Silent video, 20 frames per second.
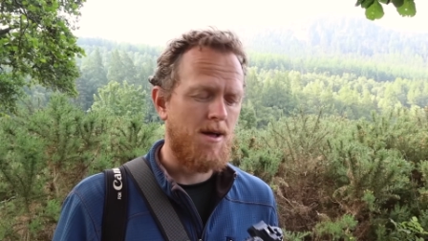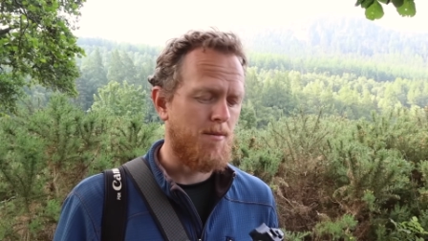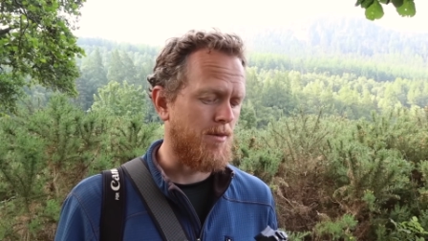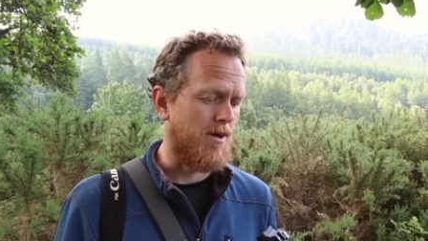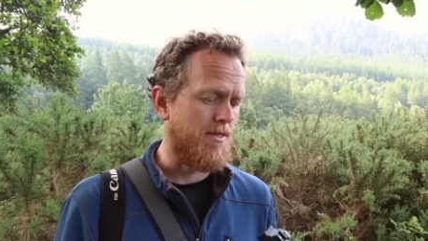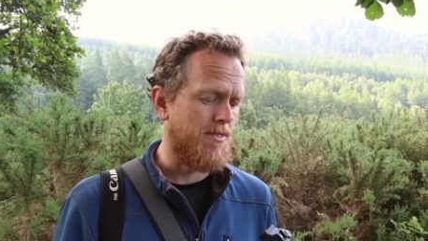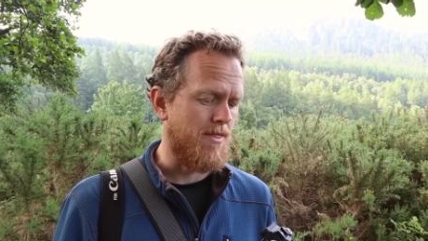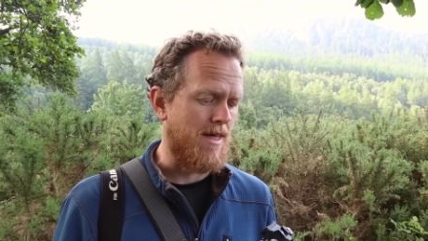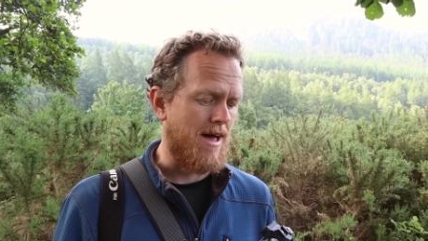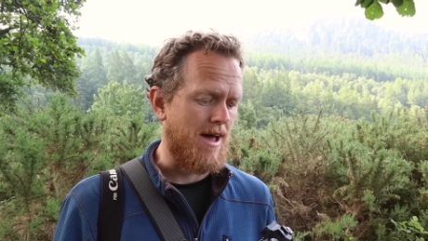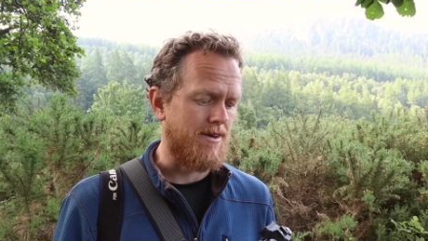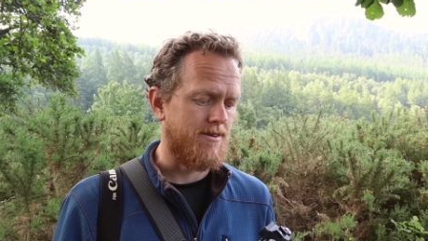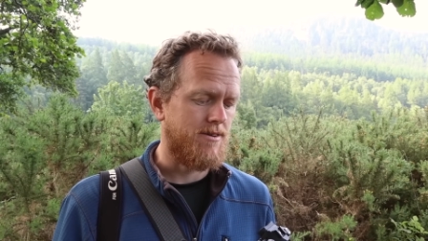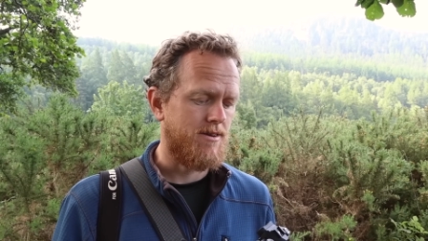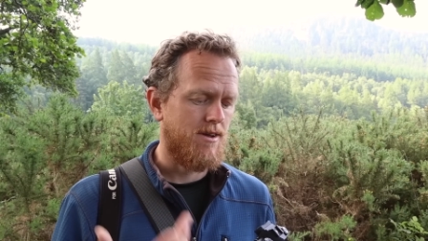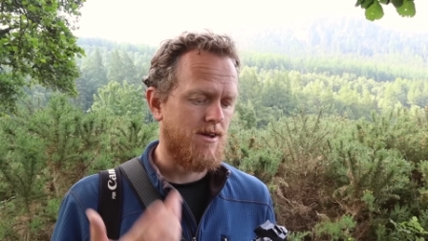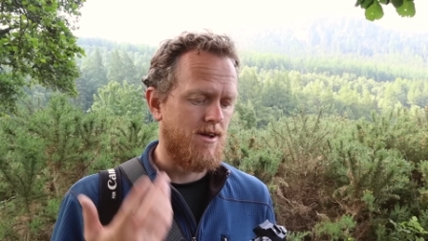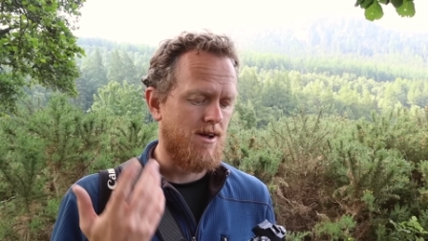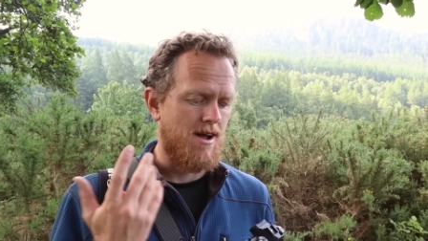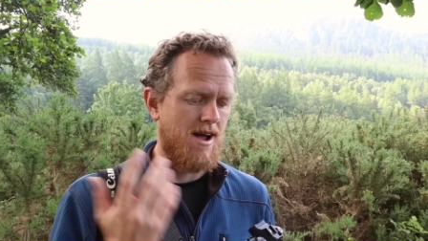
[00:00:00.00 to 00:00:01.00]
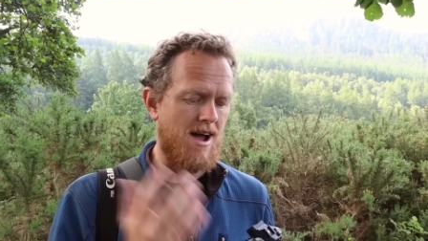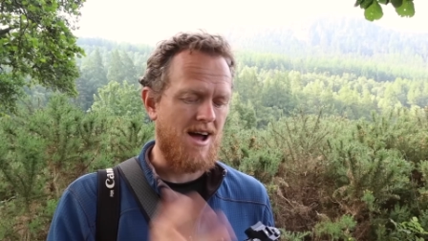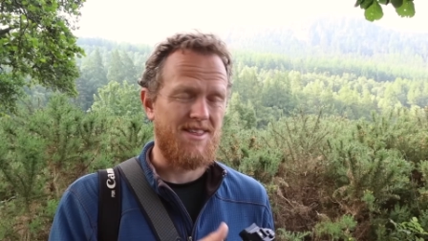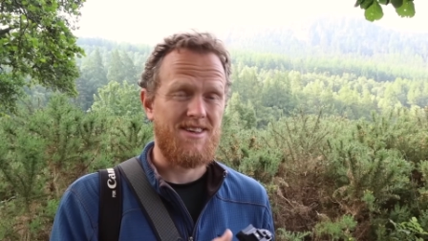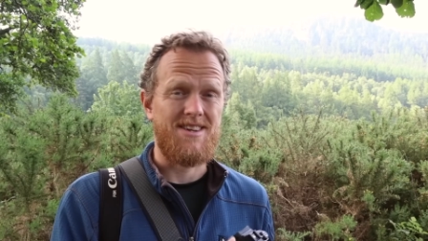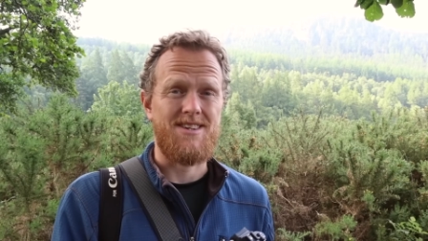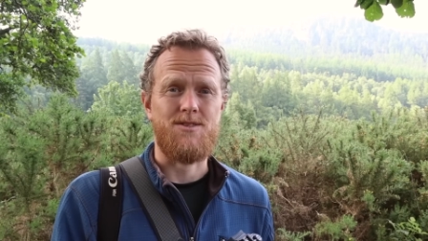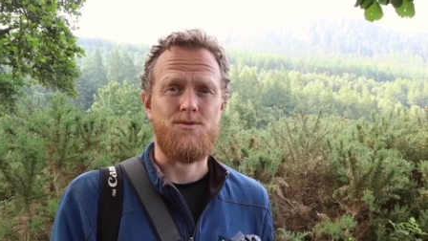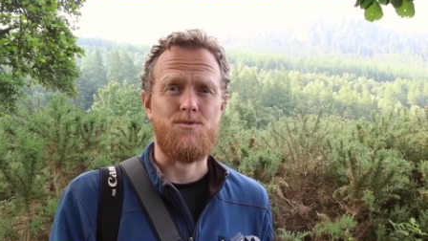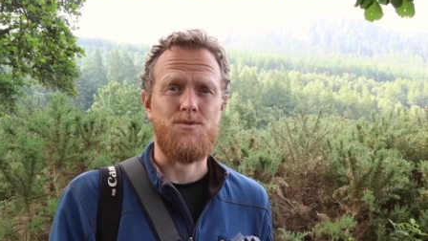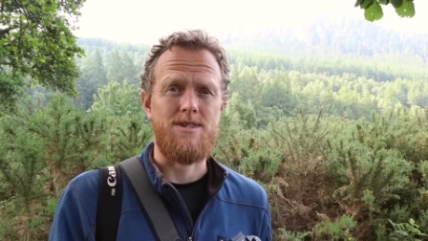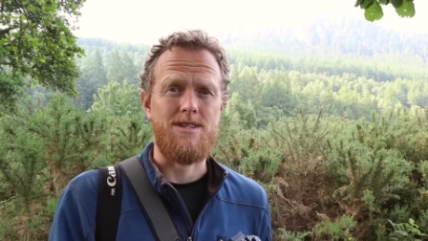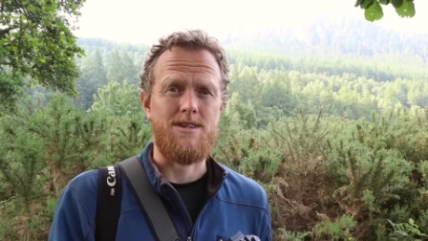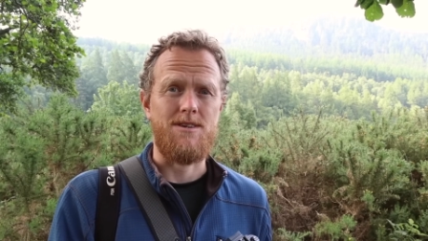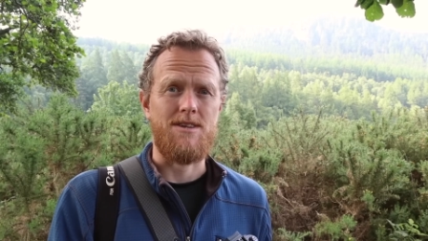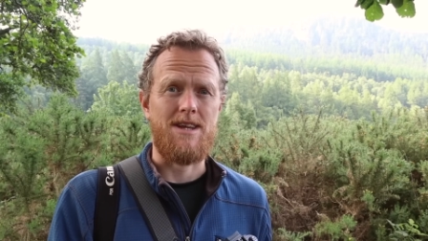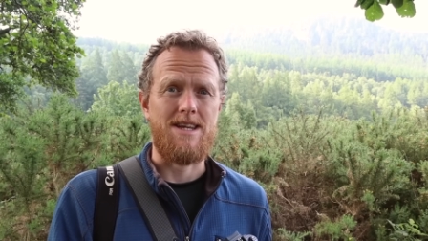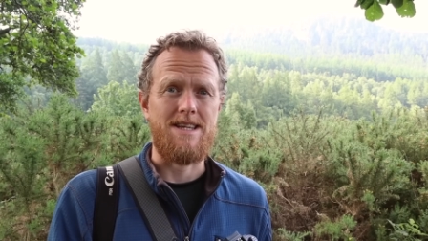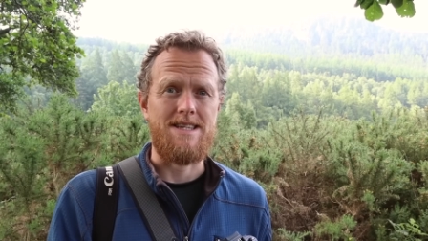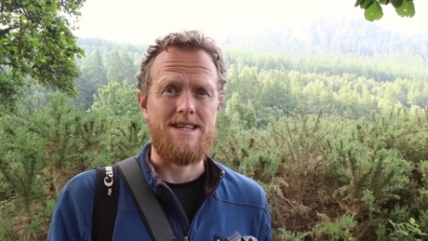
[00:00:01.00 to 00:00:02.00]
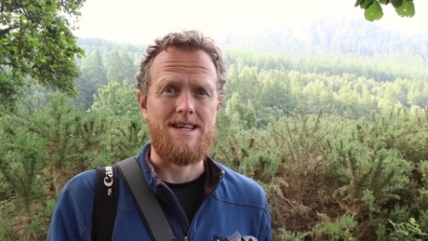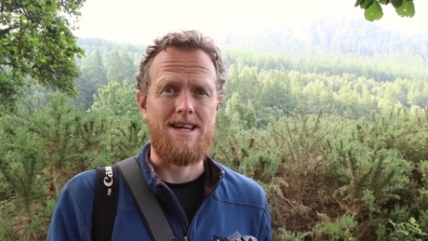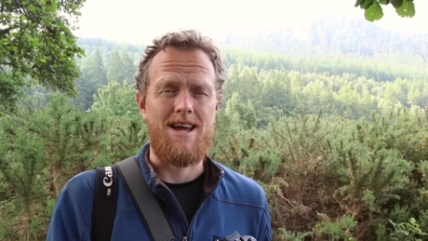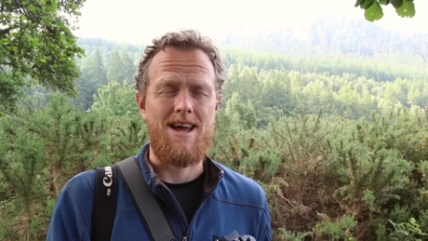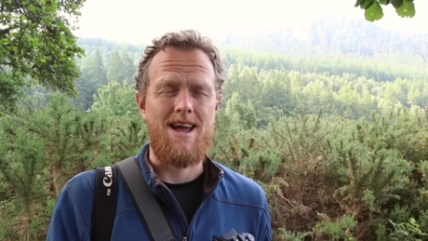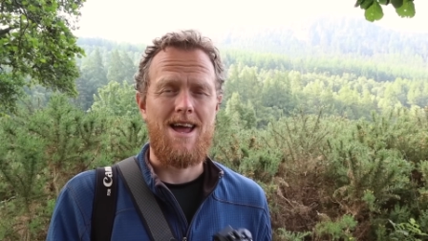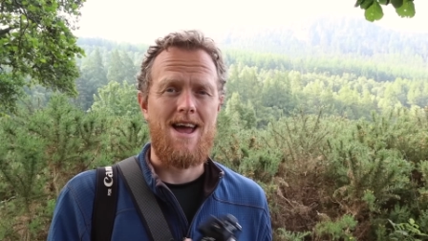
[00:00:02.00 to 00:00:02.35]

But other than that, I think it's a really good idea,